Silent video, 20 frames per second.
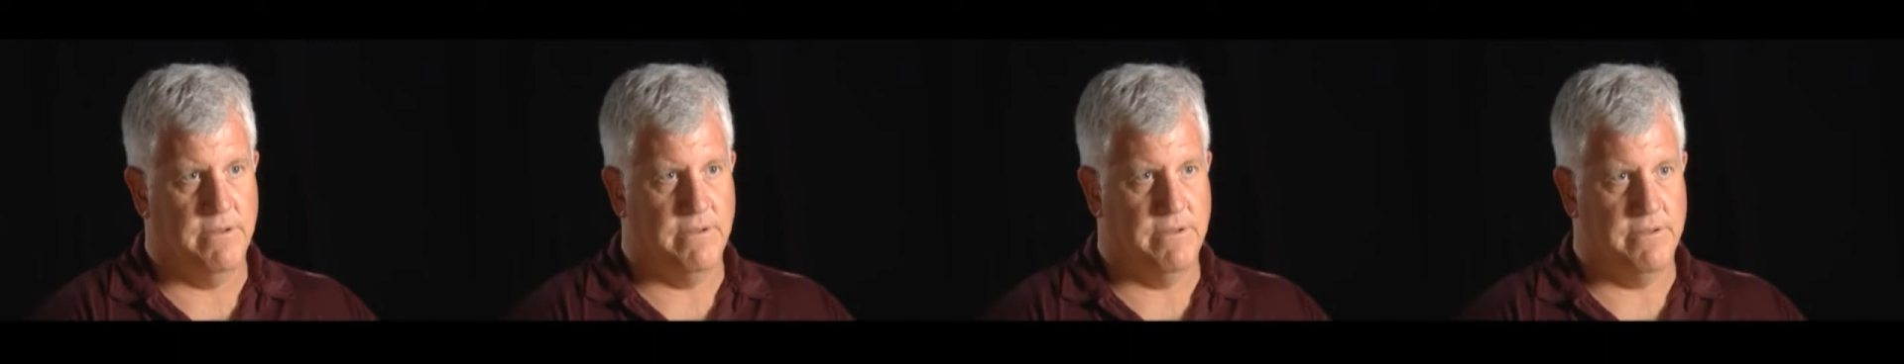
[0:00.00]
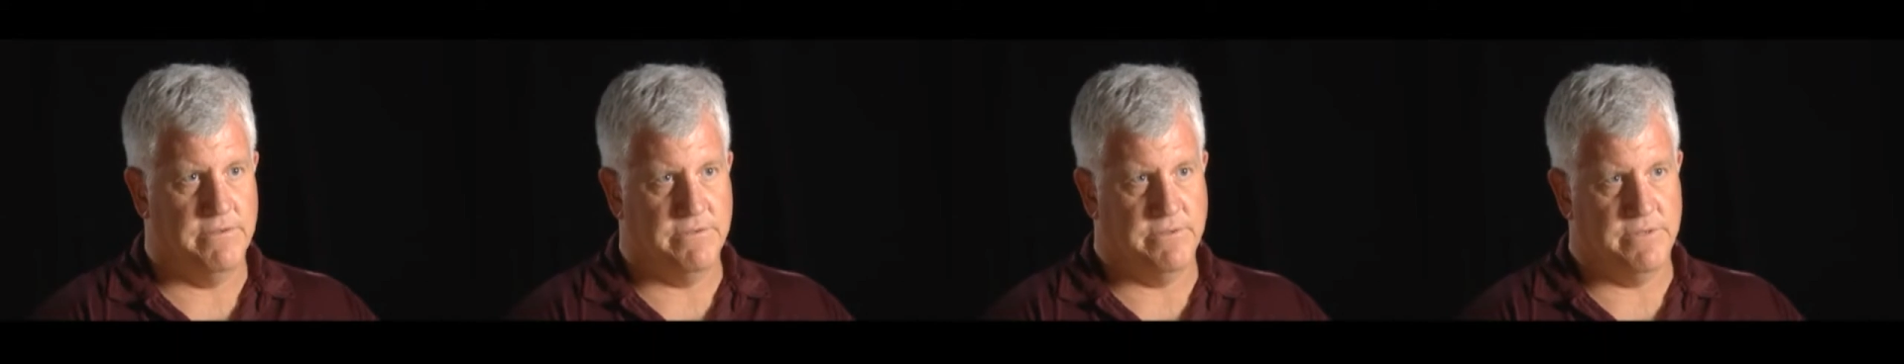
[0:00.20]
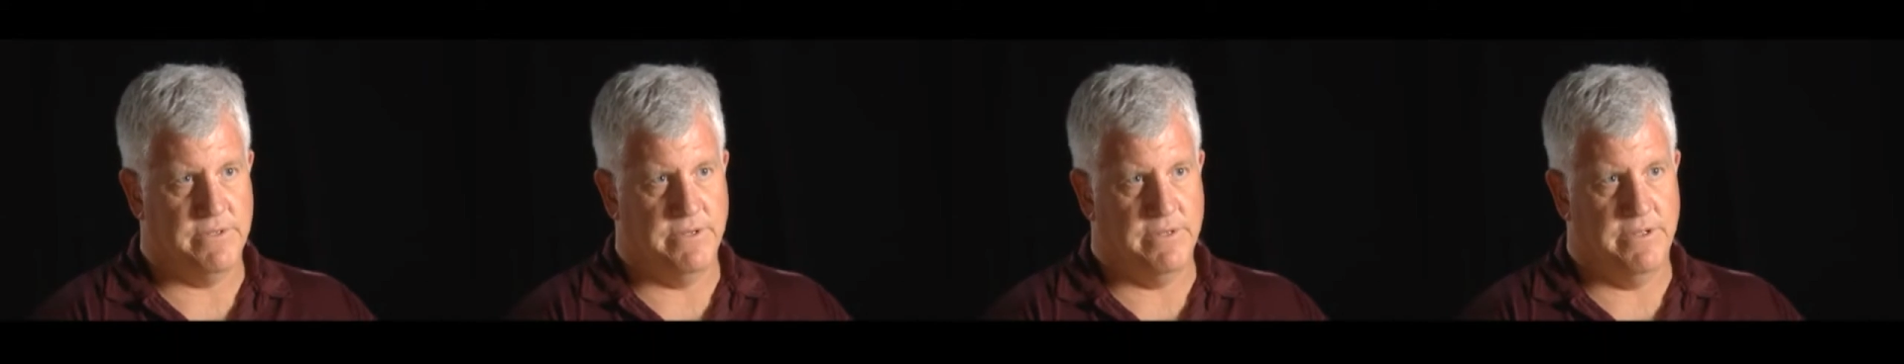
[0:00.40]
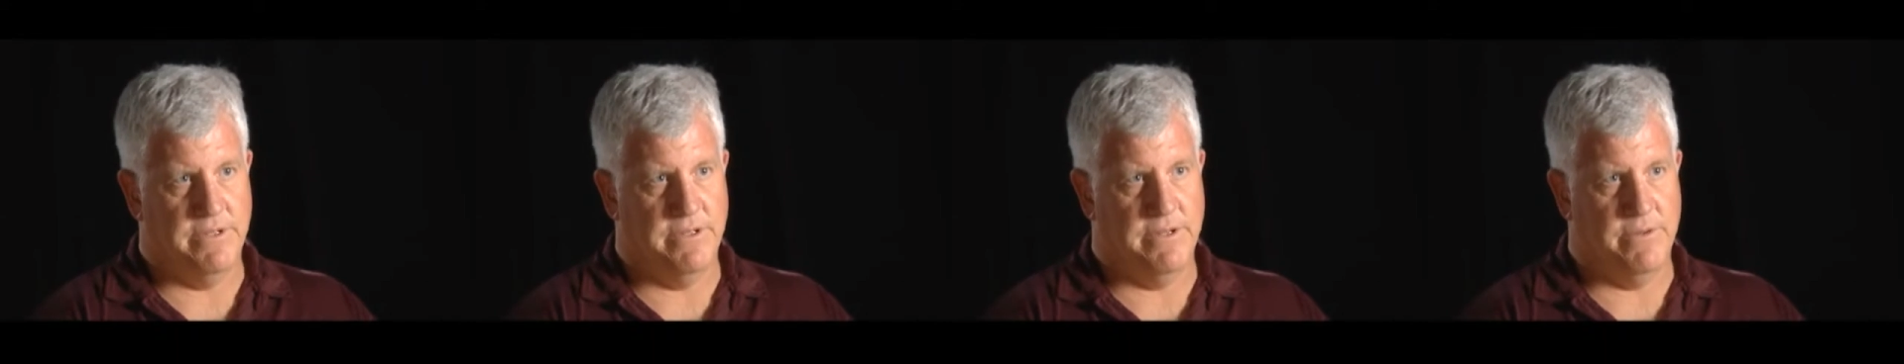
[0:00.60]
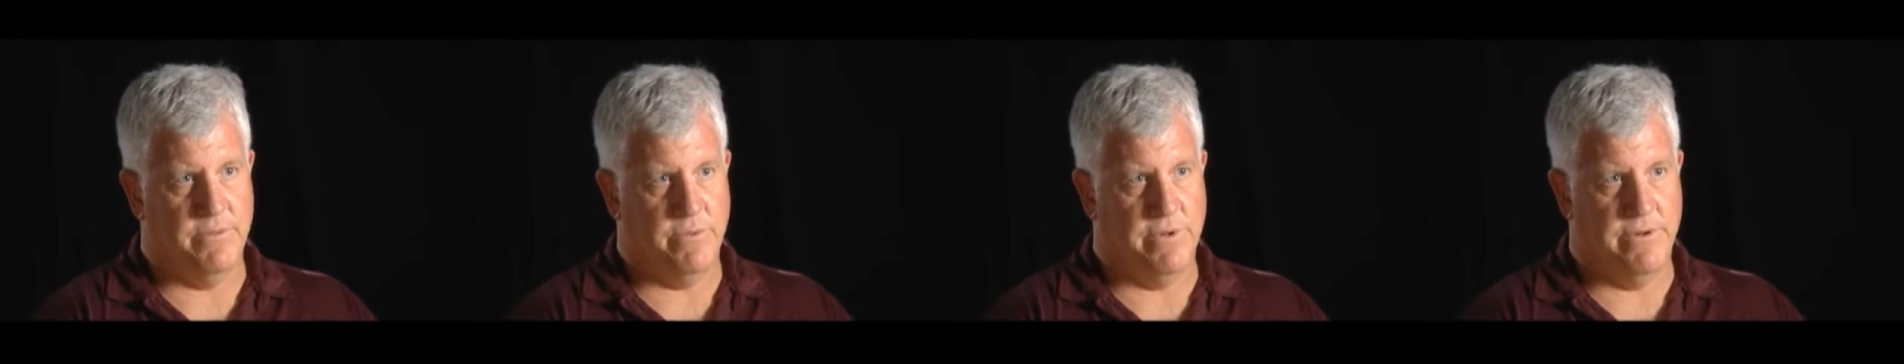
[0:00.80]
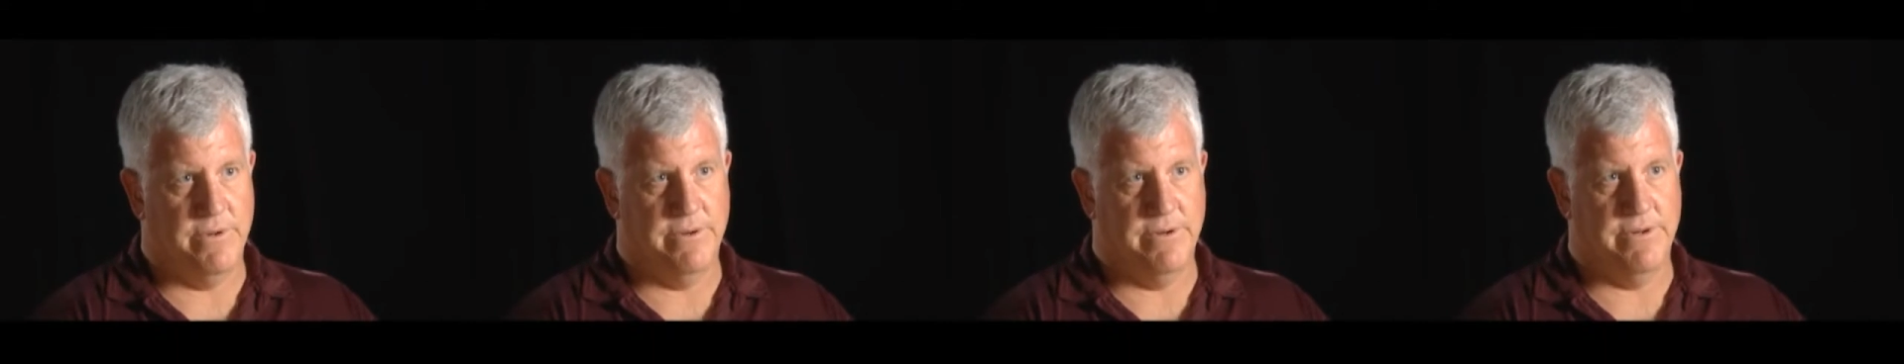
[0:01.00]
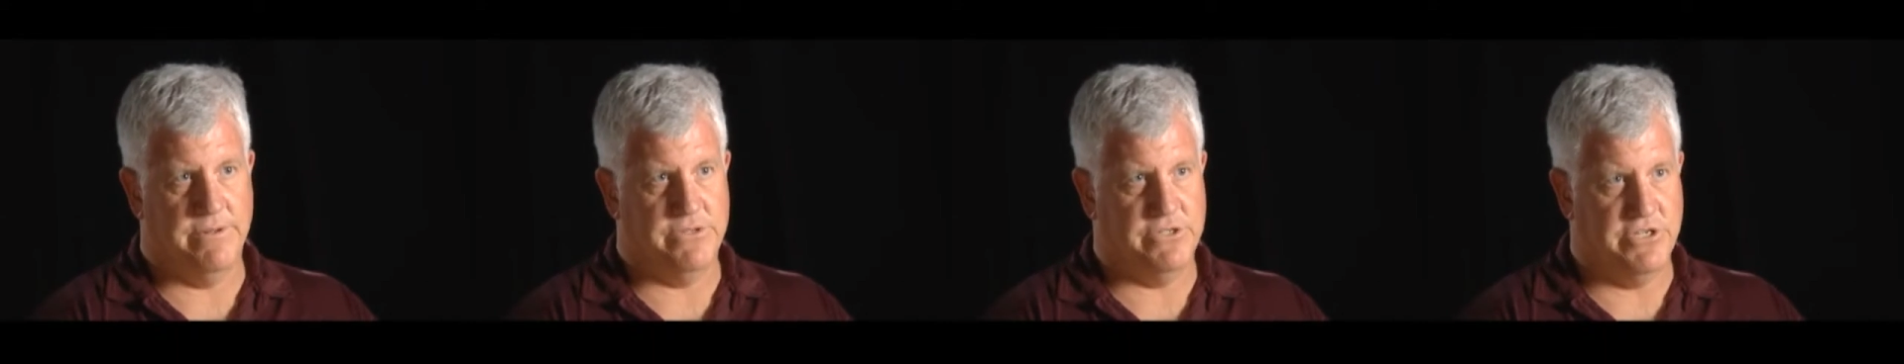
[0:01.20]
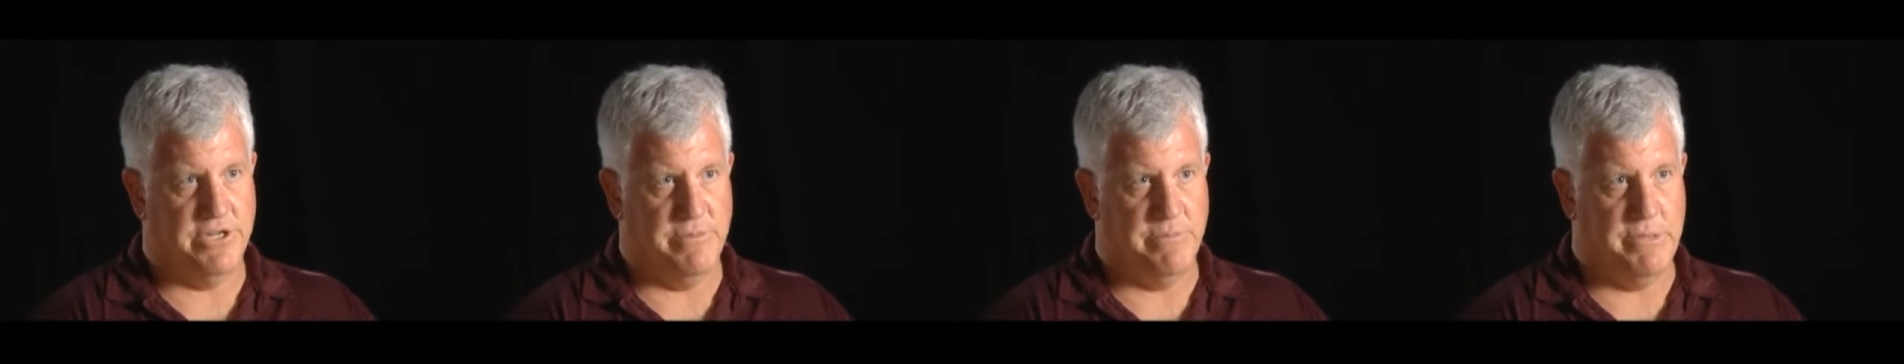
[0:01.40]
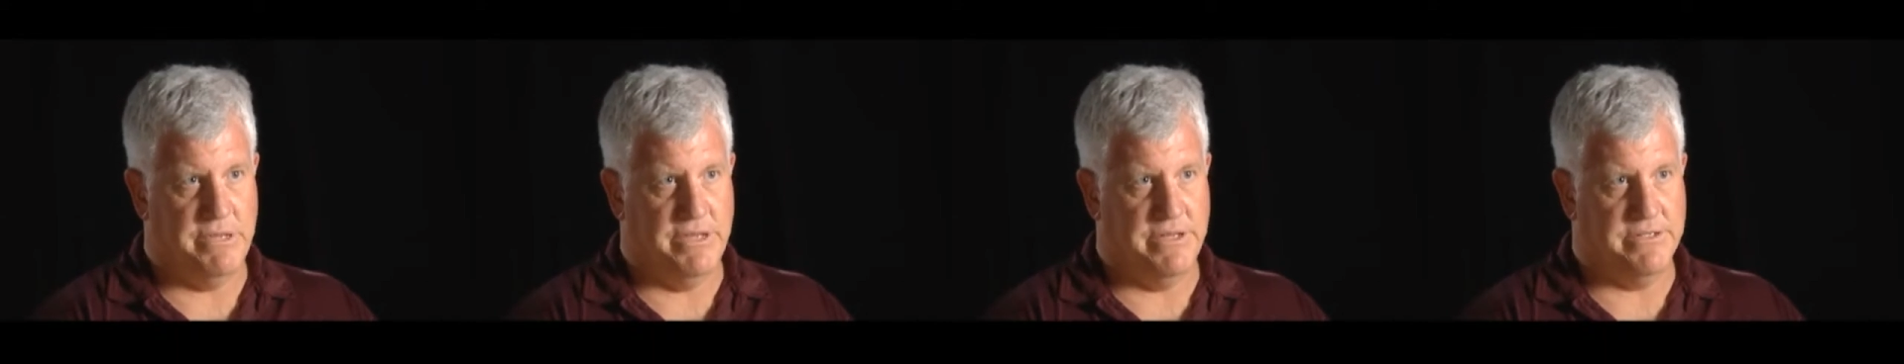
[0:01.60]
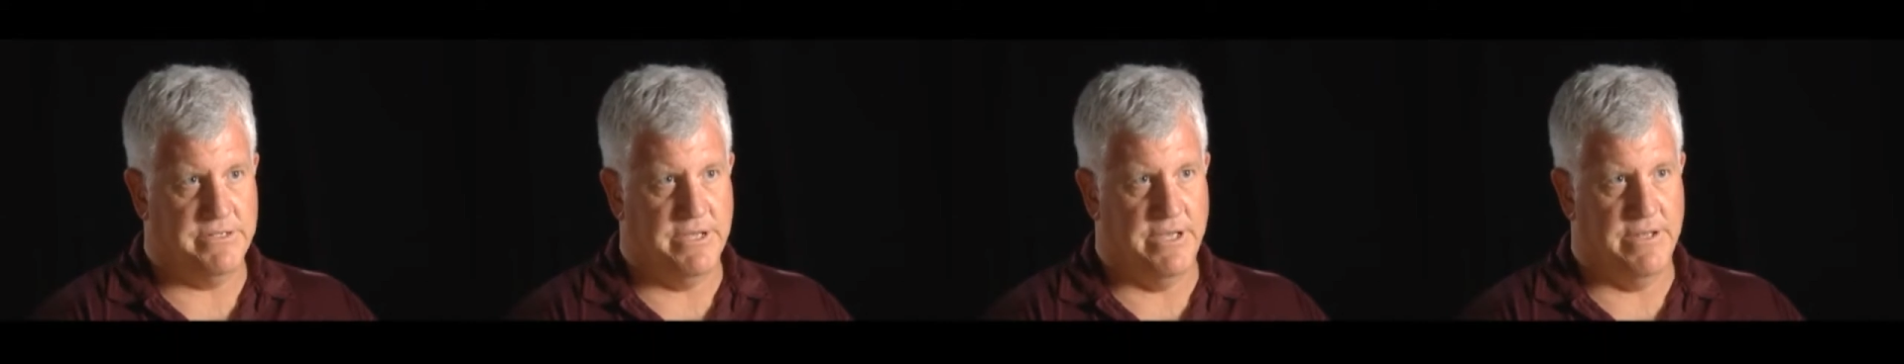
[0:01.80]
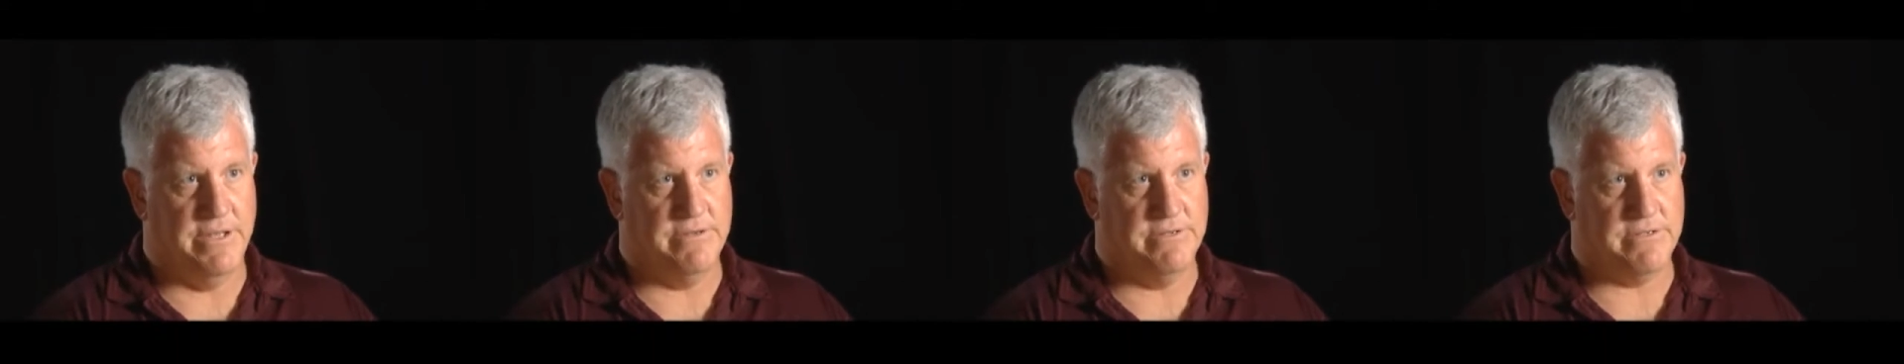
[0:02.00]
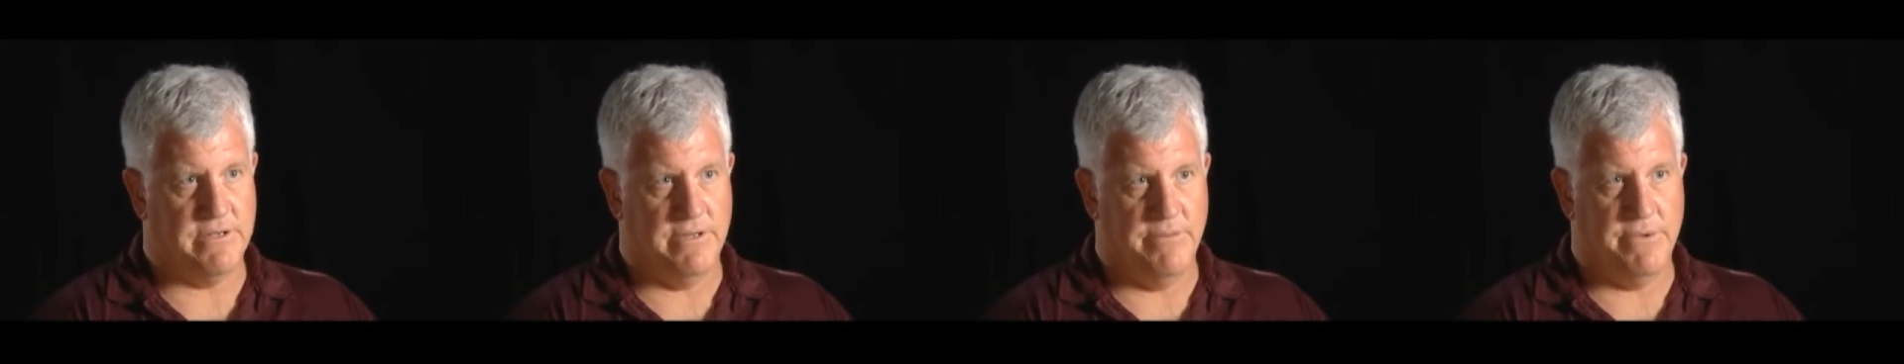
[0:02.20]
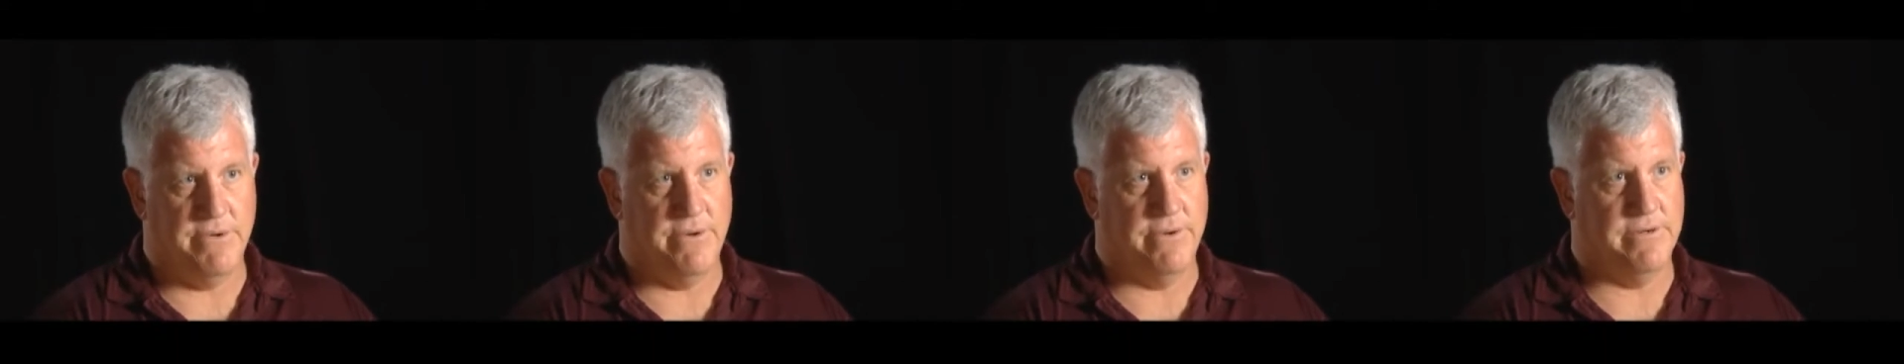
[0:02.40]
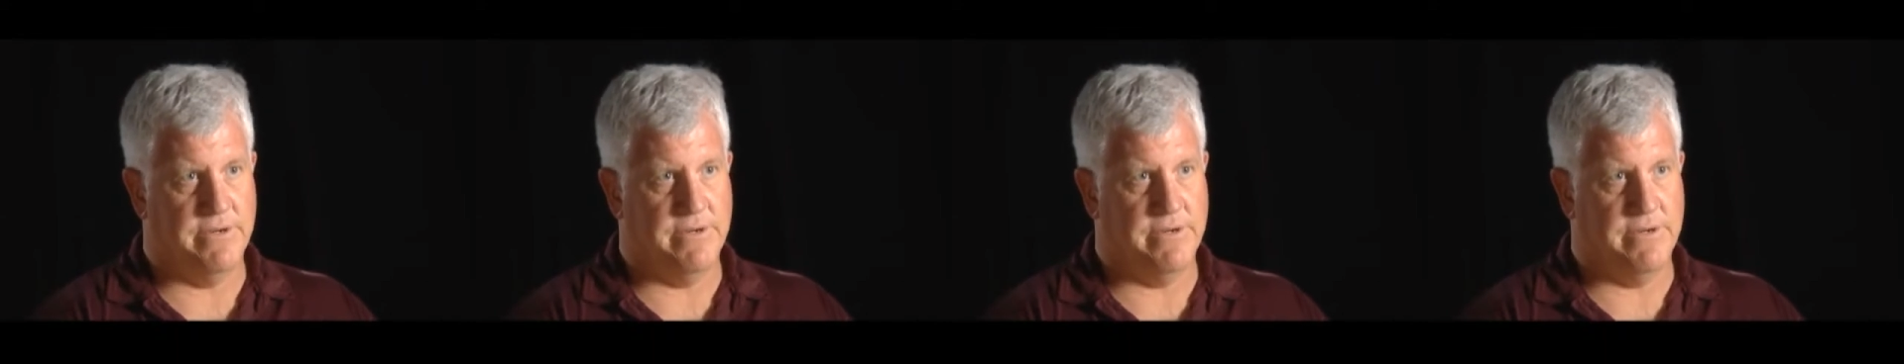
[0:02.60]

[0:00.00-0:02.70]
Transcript: and we were in a GP tent sleeping on